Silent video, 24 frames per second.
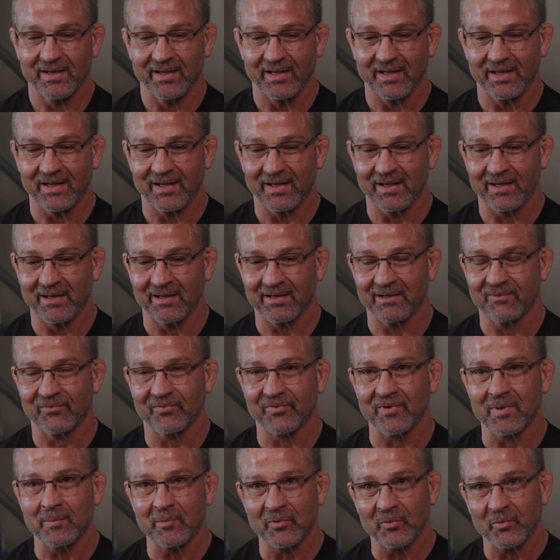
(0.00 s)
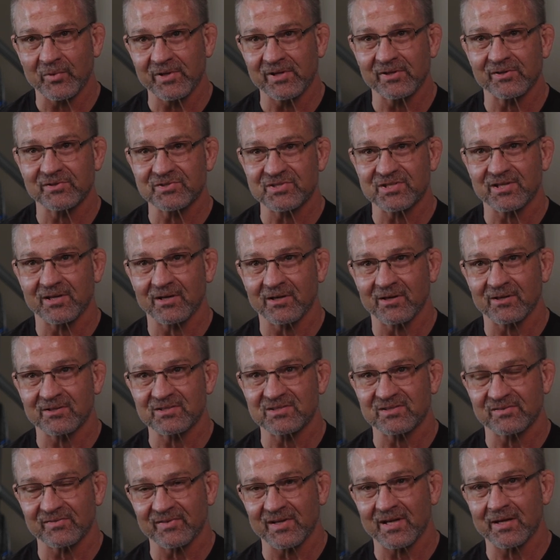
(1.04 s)
And from a wheelchair,
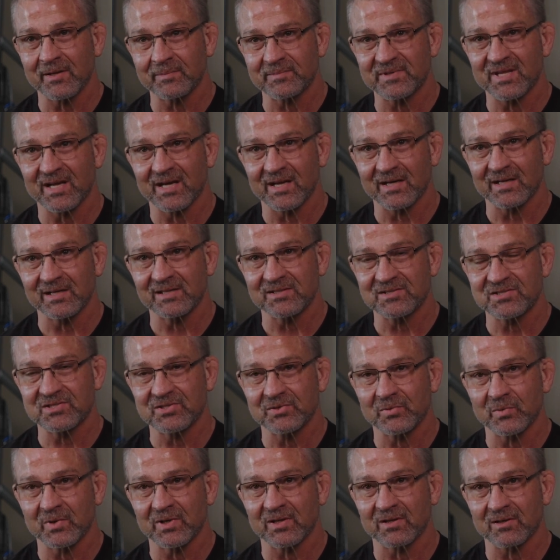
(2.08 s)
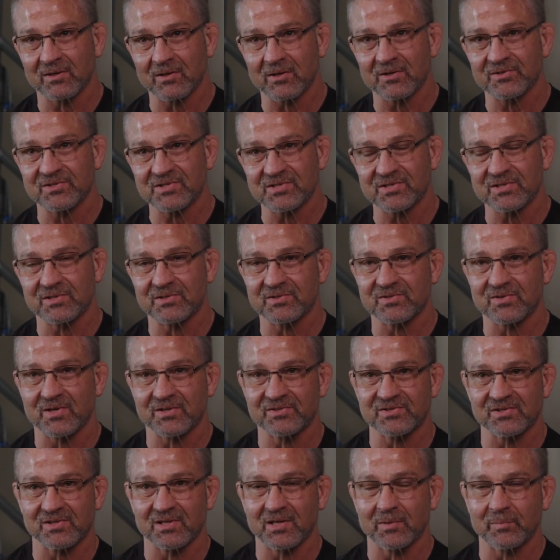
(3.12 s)
developed that into one of the largest
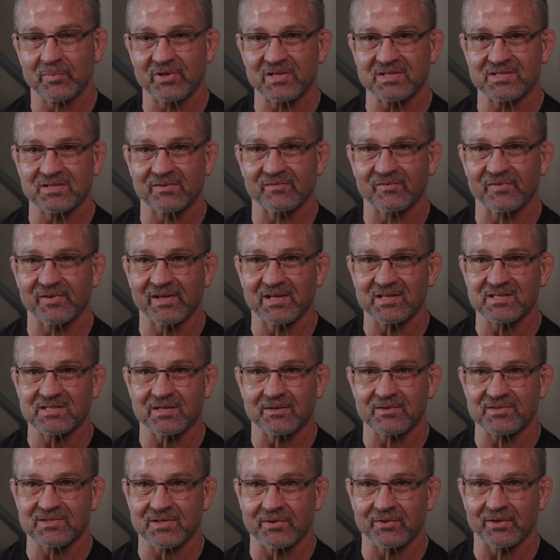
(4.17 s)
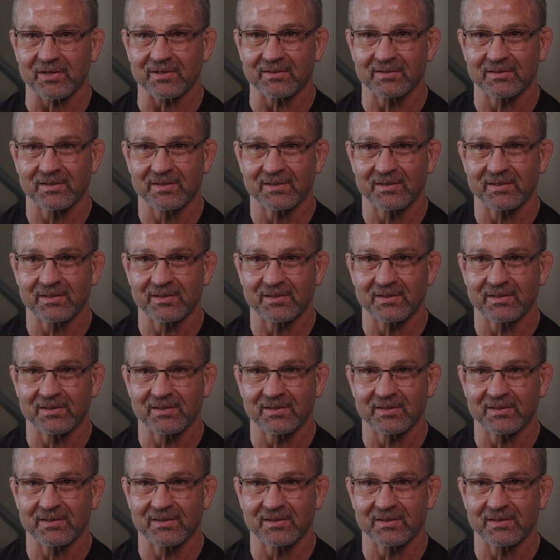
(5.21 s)
construction companies in Phoenix, Arizona.